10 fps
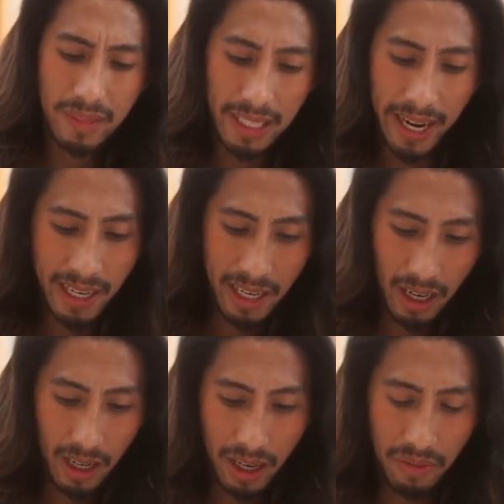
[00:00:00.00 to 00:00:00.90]
Kind of
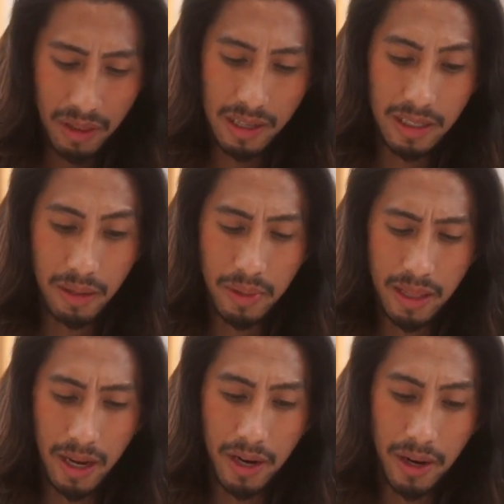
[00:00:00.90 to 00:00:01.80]
like everything is up in
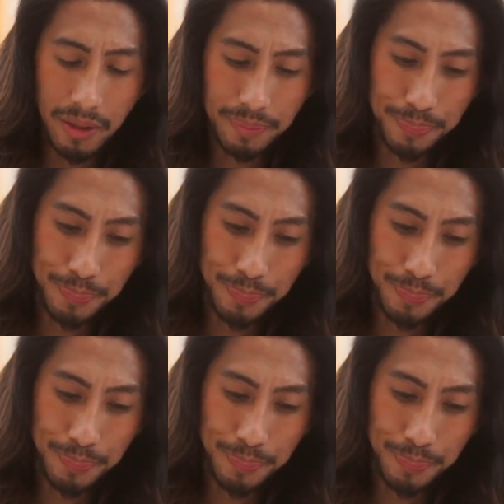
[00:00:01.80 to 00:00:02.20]
the air.